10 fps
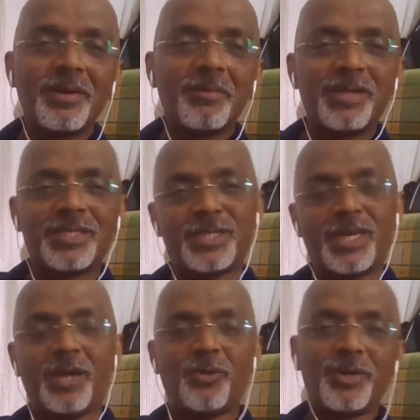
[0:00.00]
but still
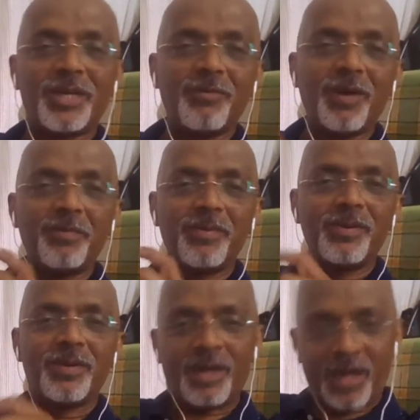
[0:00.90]
I don't give up.
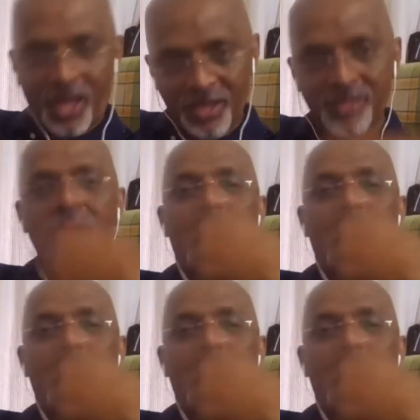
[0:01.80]
I